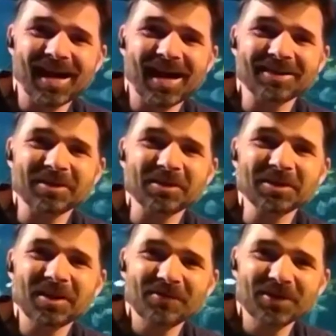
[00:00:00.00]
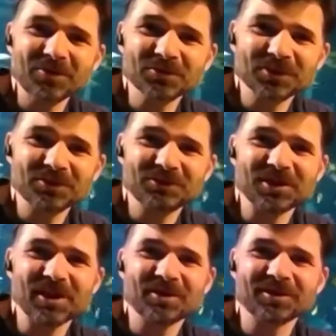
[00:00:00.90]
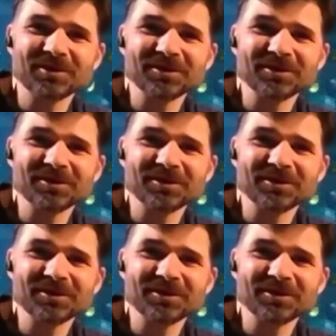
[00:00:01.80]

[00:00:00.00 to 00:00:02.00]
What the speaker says: And I'd love it also if